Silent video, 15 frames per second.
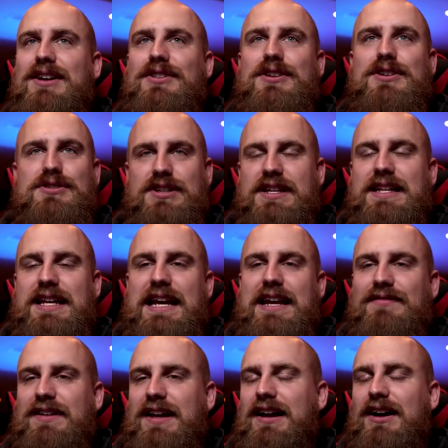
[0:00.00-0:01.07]
They're usually in the
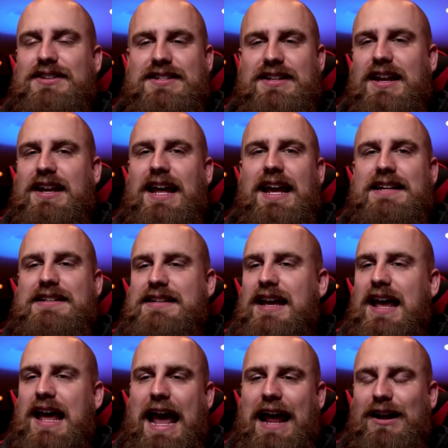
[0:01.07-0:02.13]
evening on Sundays
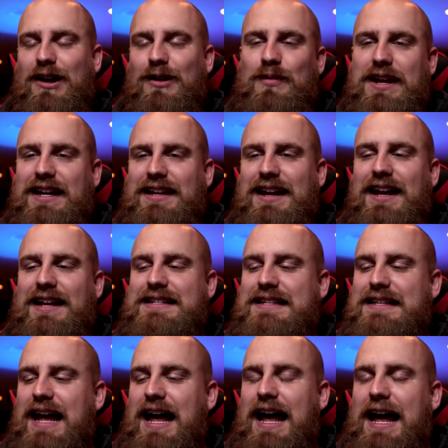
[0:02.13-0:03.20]
and on
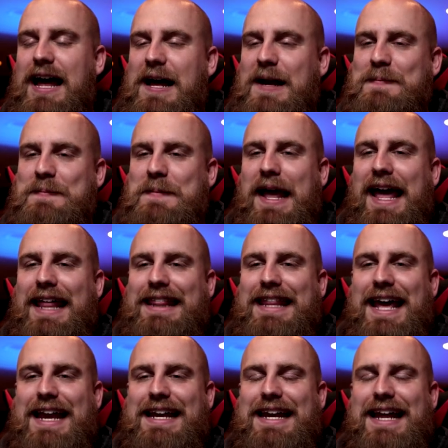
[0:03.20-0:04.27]
weeknights. Um, and
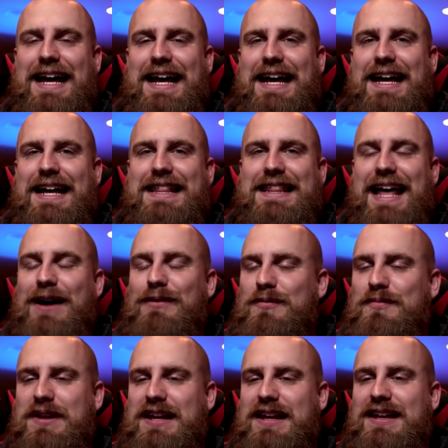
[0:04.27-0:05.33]
then uh, that
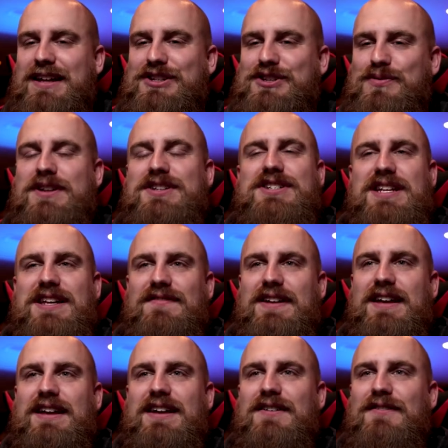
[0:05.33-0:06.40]
would be Twitch
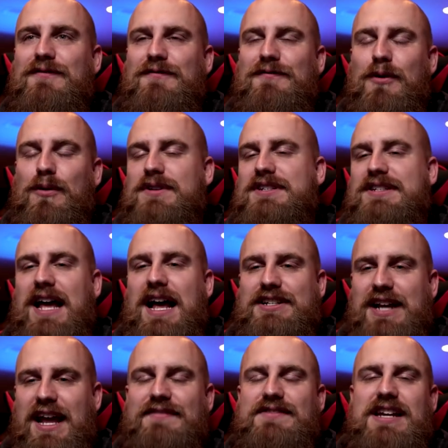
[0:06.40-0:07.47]
TV forward
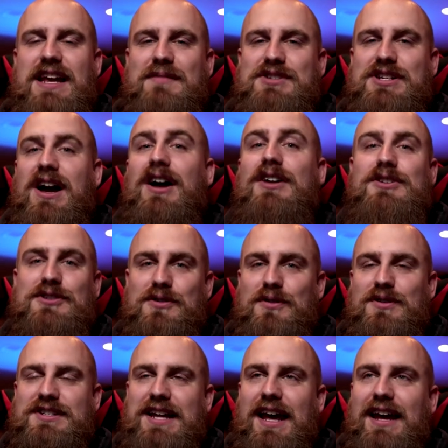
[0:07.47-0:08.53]
slash FCMG
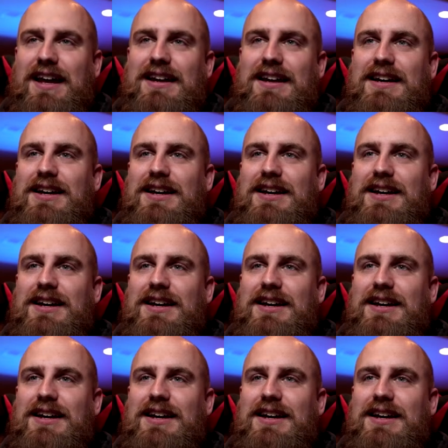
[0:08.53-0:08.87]
underscore stay.